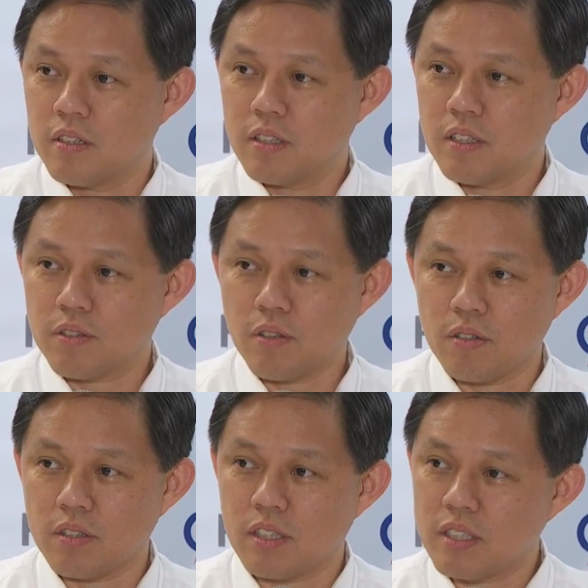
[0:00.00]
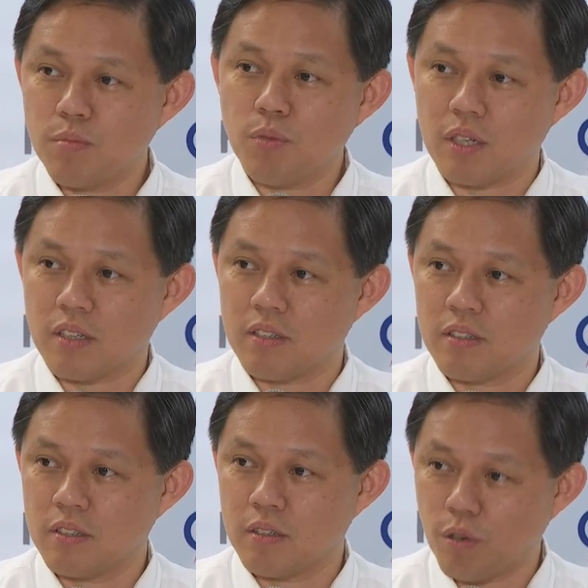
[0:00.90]
it's not the teamwork
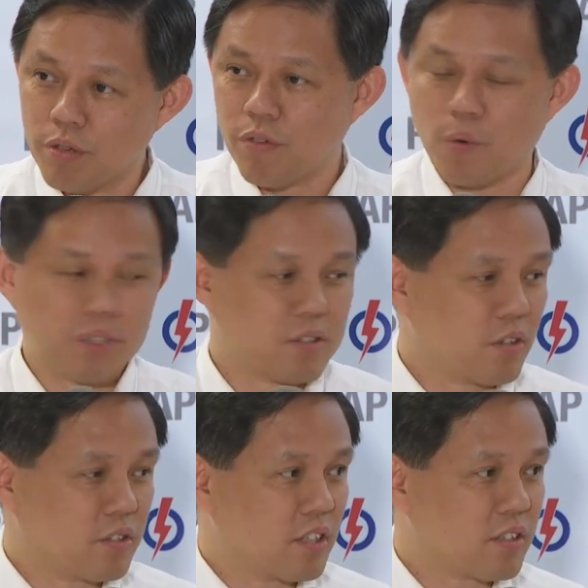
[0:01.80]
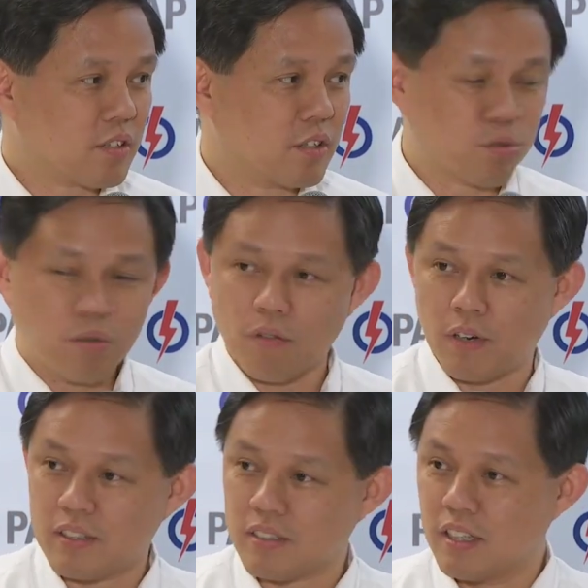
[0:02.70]
going forward is not just the two of
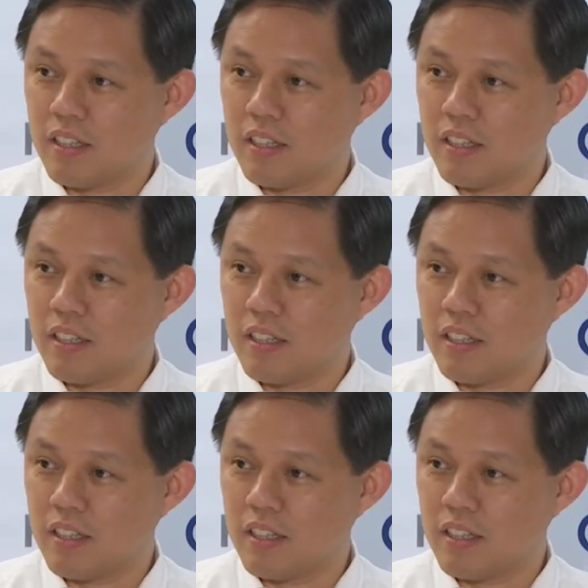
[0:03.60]
us.